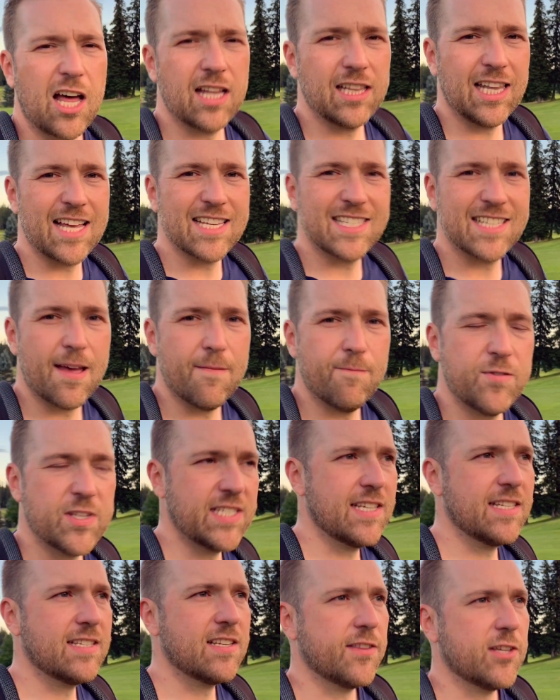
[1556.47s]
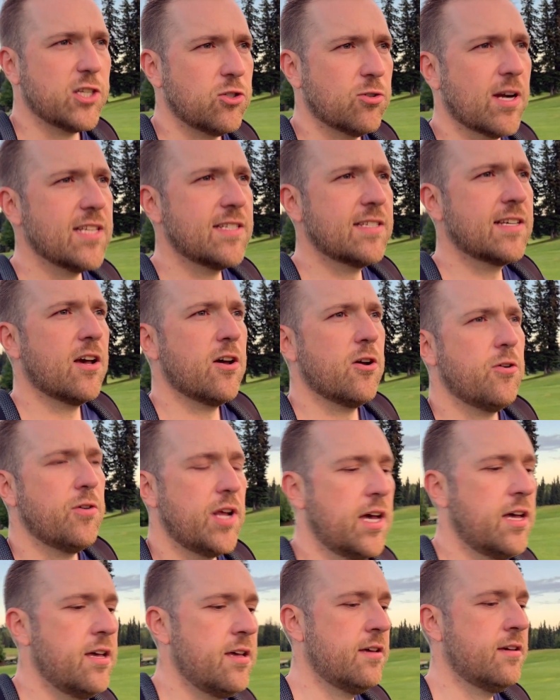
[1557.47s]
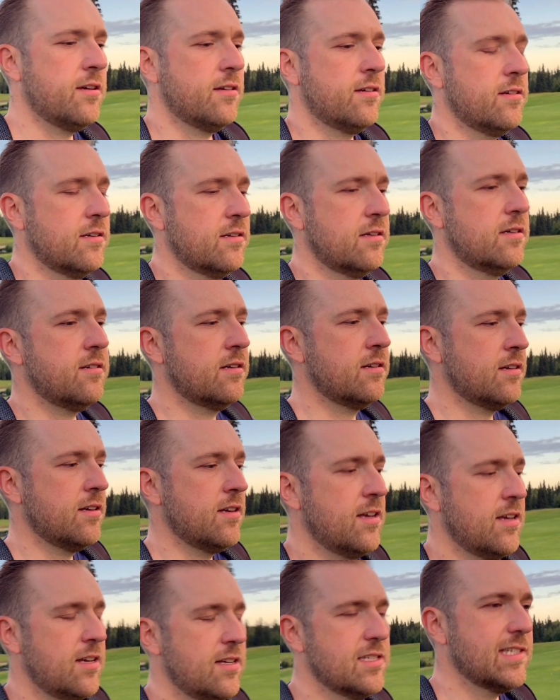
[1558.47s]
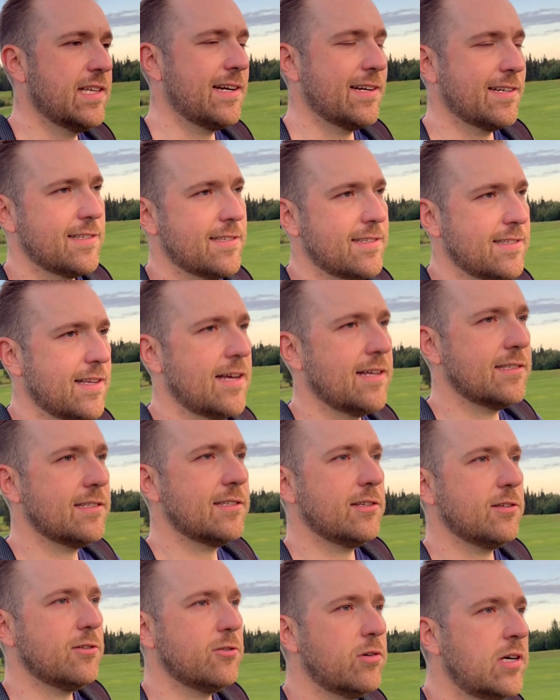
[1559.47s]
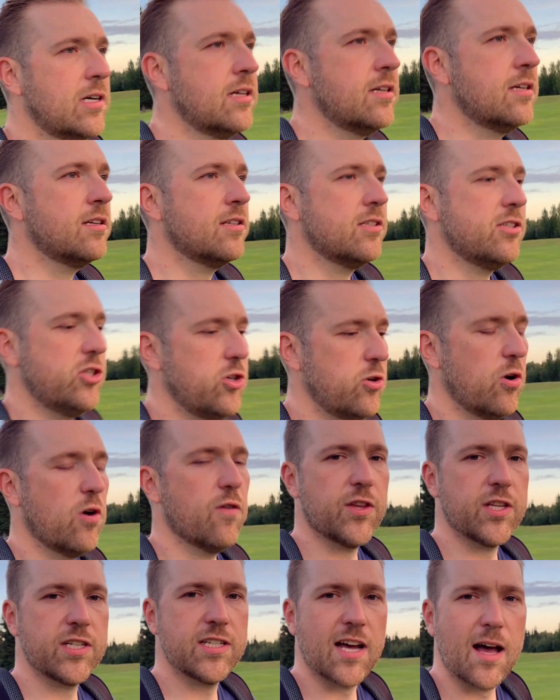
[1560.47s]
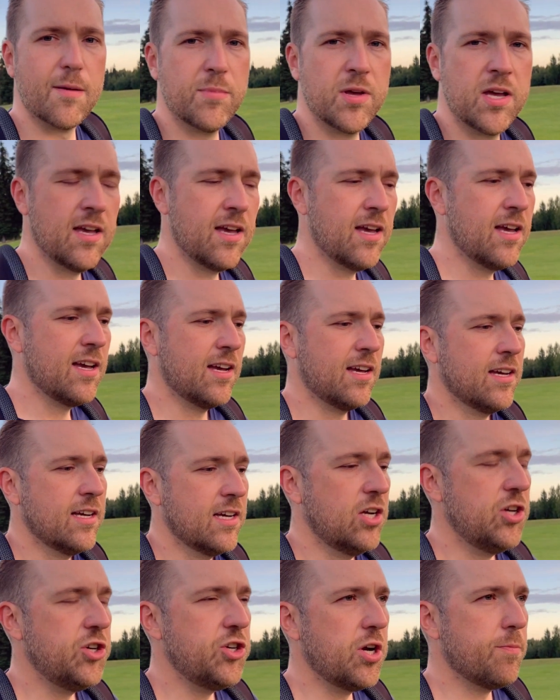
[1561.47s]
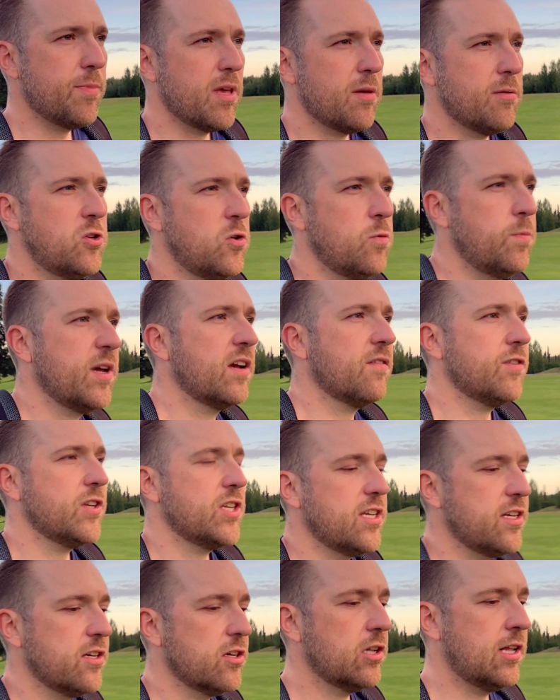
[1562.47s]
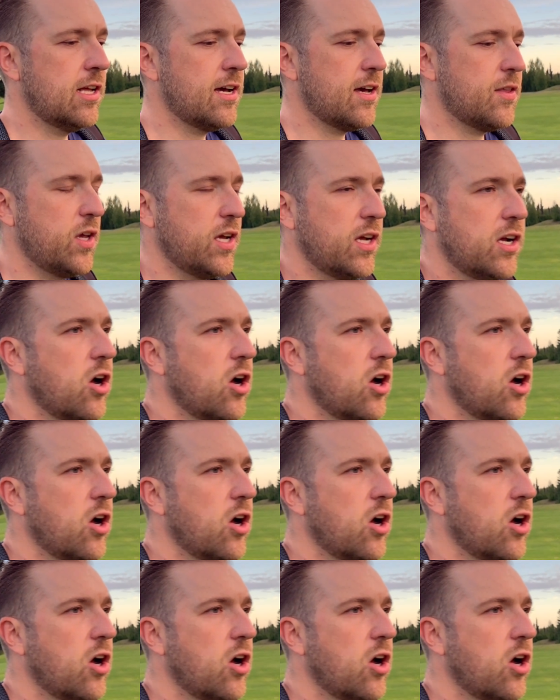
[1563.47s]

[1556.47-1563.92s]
less emphasis on the dress code, as long as it's not too over the top. Shouldn't be too big of a deal. I think